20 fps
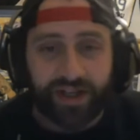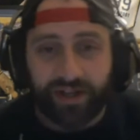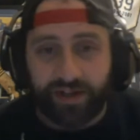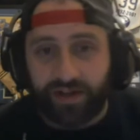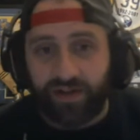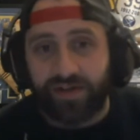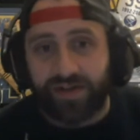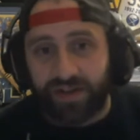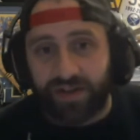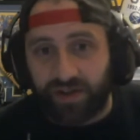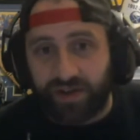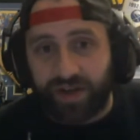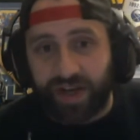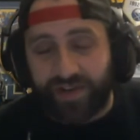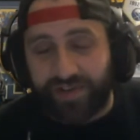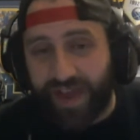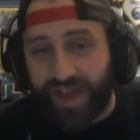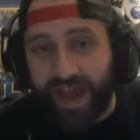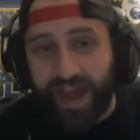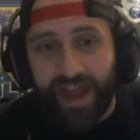You look at
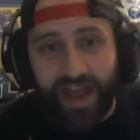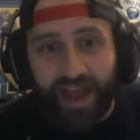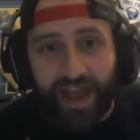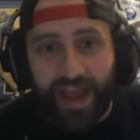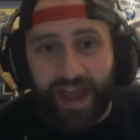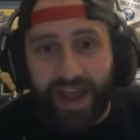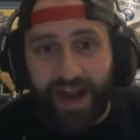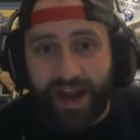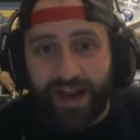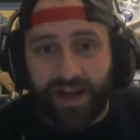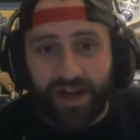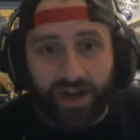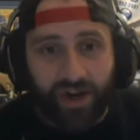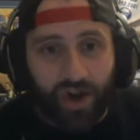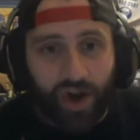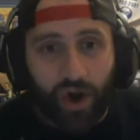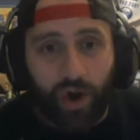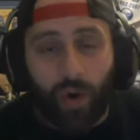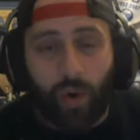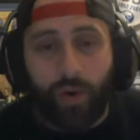that, and I
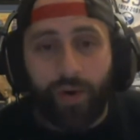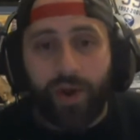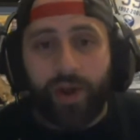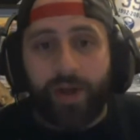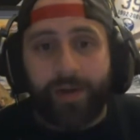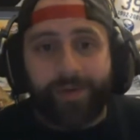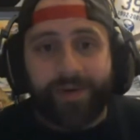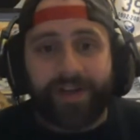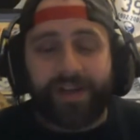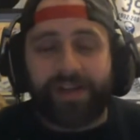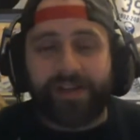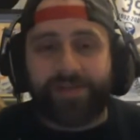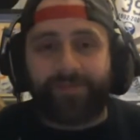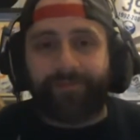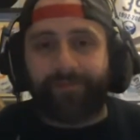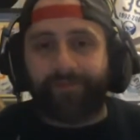know because